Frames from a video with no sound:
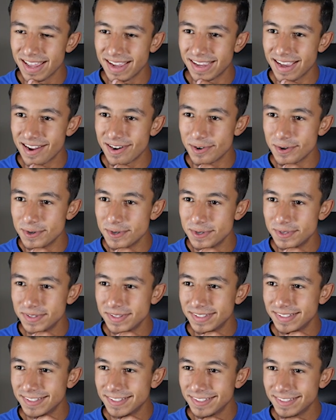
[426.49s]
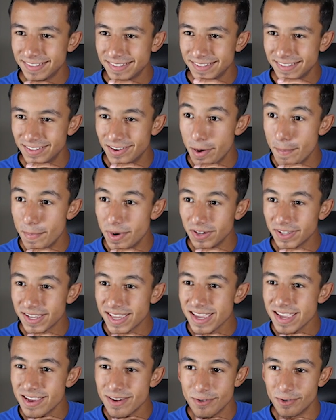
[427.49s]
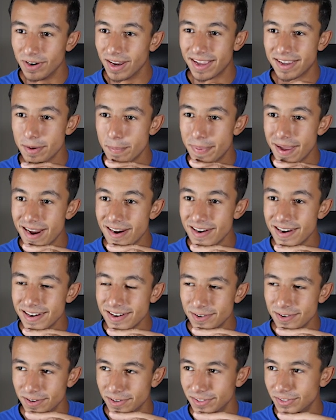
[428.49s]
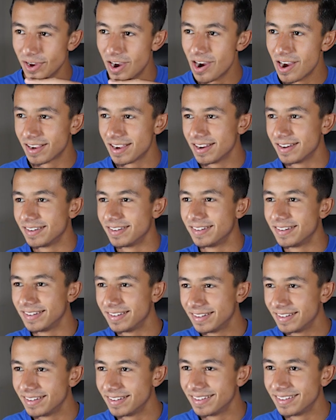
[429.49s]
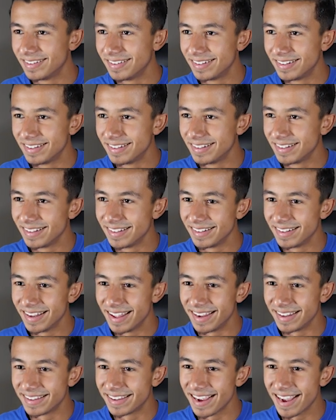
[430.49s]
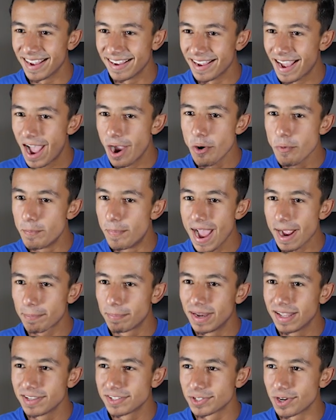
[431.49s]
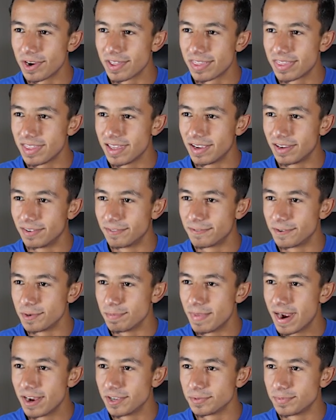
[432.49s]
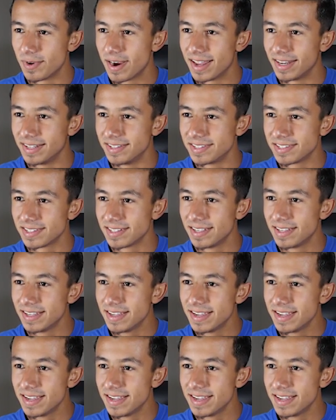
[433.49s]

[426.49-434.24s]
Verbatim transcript: like, I don't know, a monkey or like a parrot or a dog. Like, I hope back blings are a thing for Miles Morales.